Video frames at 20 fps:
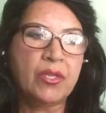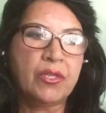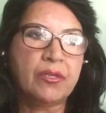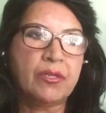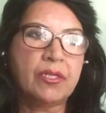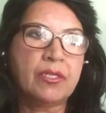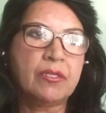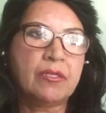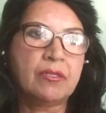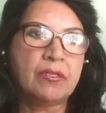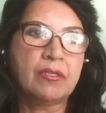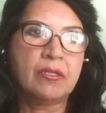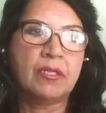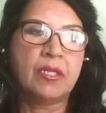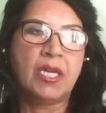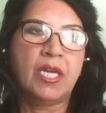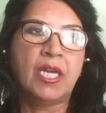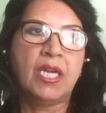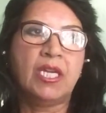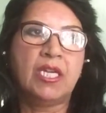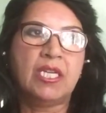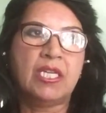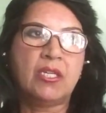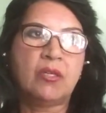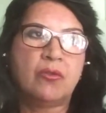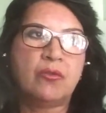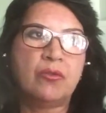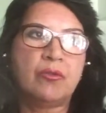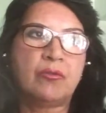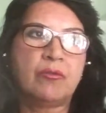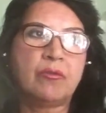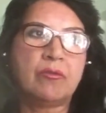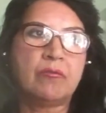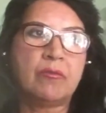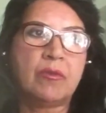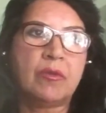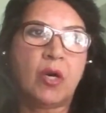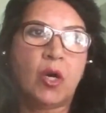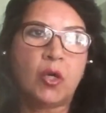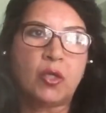it, it could
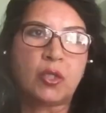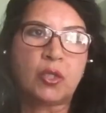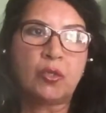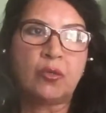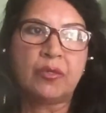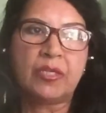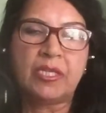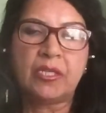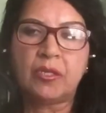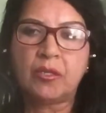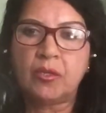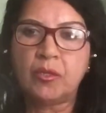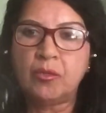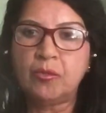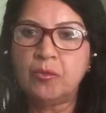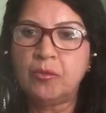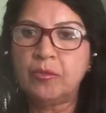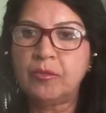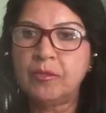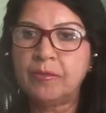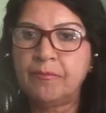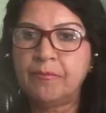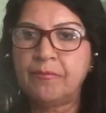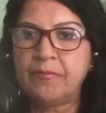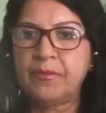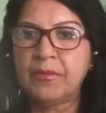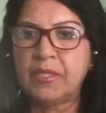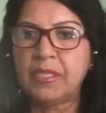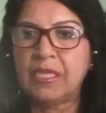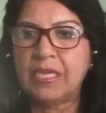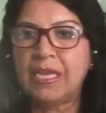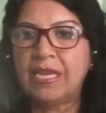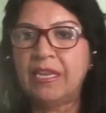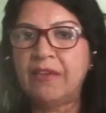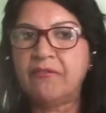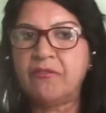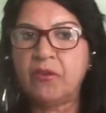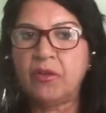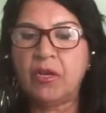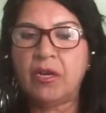also include the
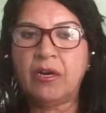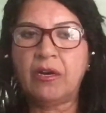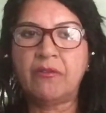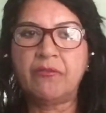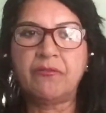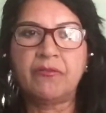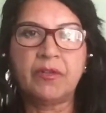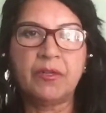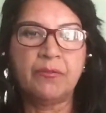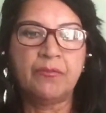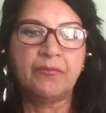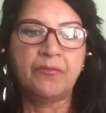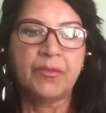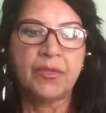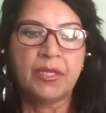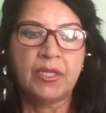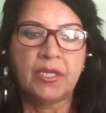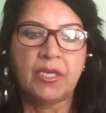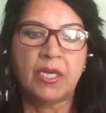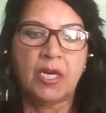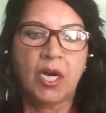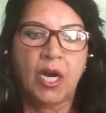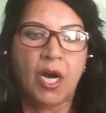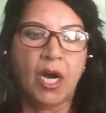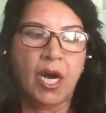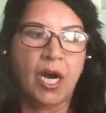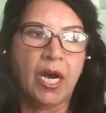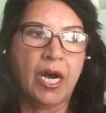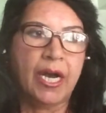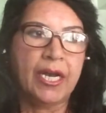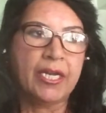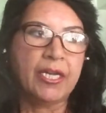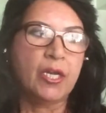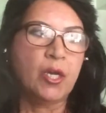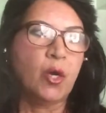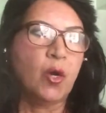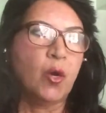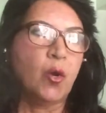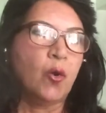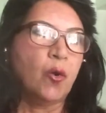level of high
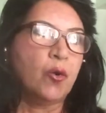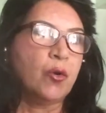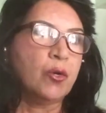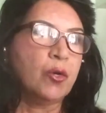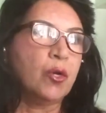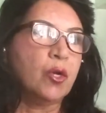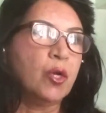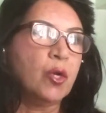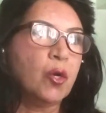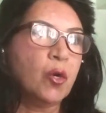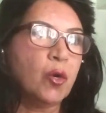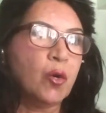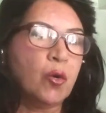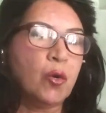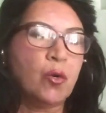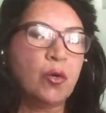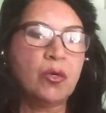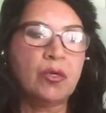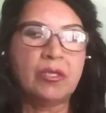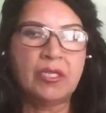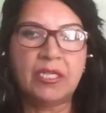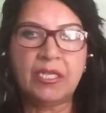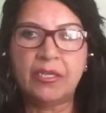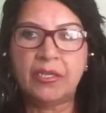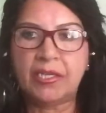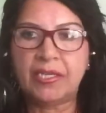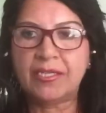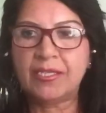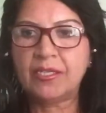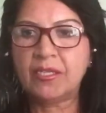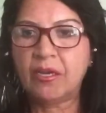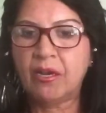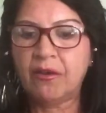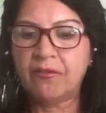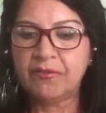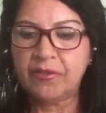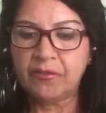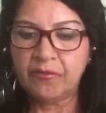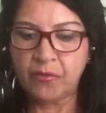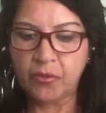or lowness of
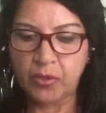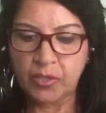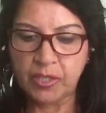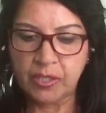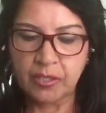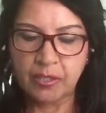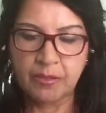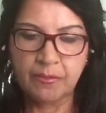the voice.